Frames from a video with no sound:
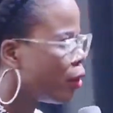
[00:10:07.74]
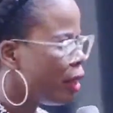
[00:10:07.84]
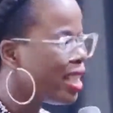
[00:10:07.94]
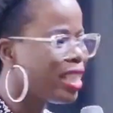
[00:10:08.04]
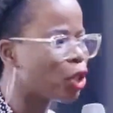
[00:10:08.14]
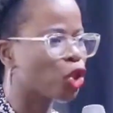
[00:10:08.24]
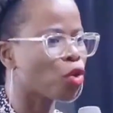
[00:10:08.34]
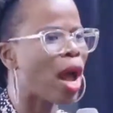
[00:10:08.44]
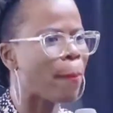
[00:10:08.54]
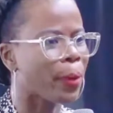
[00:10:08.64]
It's a
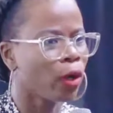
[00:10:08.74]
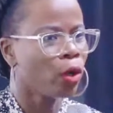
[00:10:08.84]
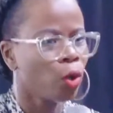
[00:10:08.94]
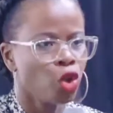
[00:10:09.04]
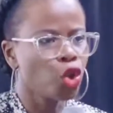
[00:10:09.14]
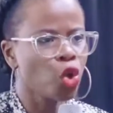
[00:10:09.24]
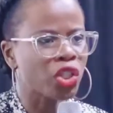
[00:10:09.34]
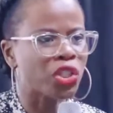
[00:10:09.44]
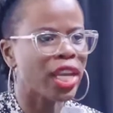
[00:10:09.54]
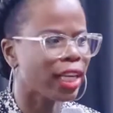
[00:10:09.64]
trap. You don't
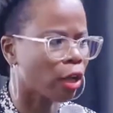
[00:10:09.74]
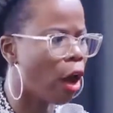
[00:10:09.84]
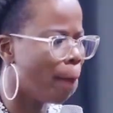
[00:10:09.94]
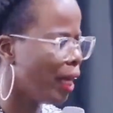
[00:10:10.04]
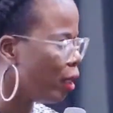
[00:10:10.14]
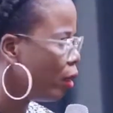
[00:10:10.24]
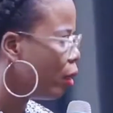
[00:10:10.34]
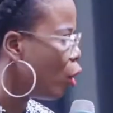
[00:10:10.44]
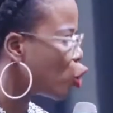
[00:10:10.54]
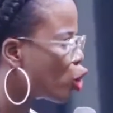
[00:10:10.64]
see it coming.
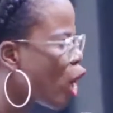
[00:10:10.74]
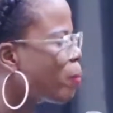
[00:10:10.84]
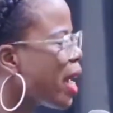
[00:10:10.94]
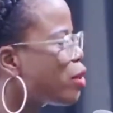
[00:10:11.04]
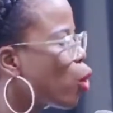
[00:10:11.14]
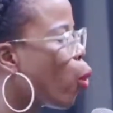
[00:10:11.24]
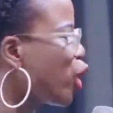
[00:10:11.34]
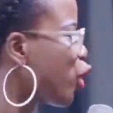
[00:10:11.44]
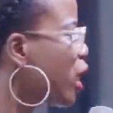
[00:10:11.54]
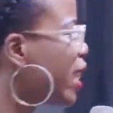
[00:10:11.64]
So sometimes the
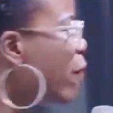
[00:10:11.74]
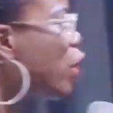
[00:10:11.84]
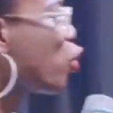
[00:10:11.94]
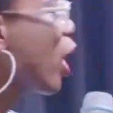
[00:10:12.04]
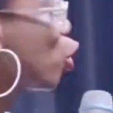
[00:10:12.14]
question the devil is trying